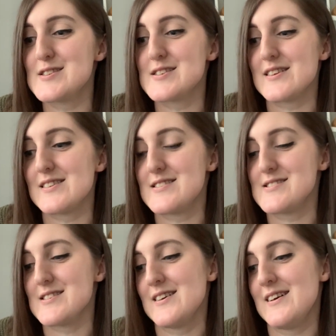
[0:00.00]

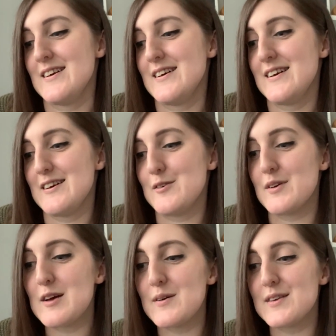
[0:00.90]
it's what
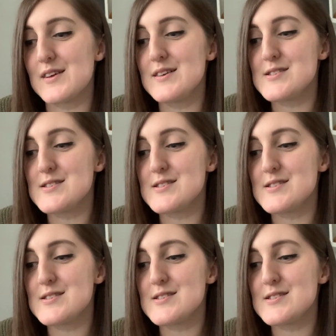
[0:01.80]
I want to do.